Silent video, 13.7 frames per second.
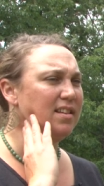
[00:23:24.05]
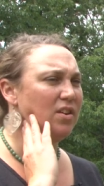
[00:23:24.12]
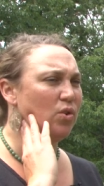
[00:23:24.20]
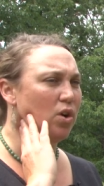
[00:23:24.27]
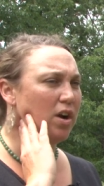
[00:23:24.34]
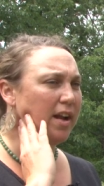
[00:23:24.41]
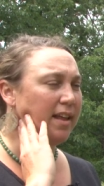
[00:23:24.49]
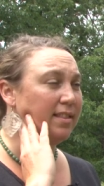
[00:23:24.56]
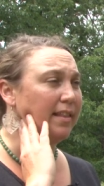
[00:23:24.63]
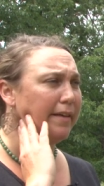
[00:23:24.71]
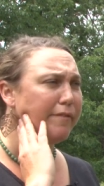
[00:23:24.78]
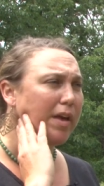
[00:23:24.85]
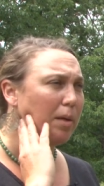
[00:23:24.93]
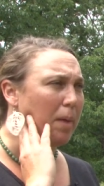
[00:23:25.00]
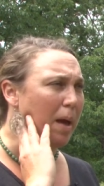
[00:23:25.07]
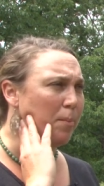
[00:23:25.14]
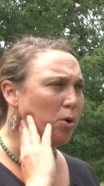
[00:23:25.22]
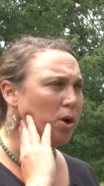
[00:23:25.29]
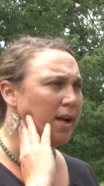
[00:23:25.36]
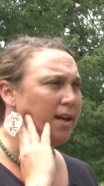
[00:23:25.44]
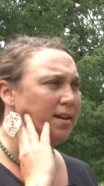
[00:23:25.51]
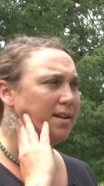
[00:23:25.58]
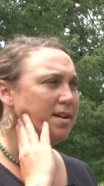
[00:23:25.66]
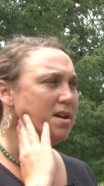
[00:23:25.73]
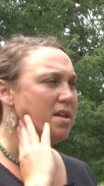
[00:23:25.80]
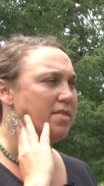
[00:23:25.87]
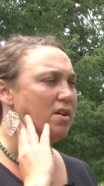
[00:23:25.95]
or in living memory,
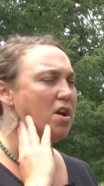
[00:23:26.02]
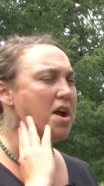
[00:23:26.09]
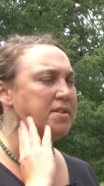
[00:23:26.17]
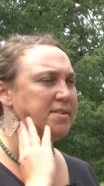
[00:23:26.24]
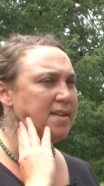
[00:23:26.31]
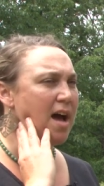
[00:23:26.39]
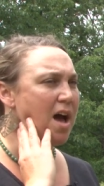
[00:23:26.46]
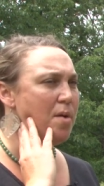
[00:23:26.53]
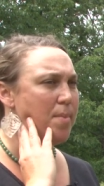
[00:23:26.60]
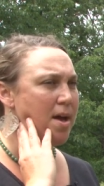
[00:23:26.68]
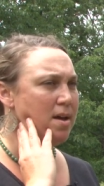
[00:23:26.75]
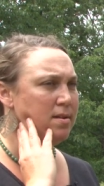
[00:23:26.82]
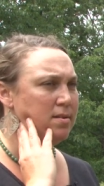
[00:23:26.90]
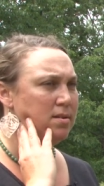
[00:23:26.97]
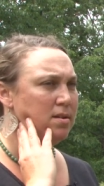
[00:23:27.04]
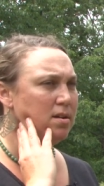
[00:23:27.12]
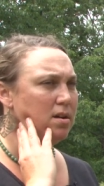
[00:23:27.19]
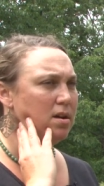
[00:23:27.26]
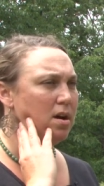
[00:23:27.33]
there has not been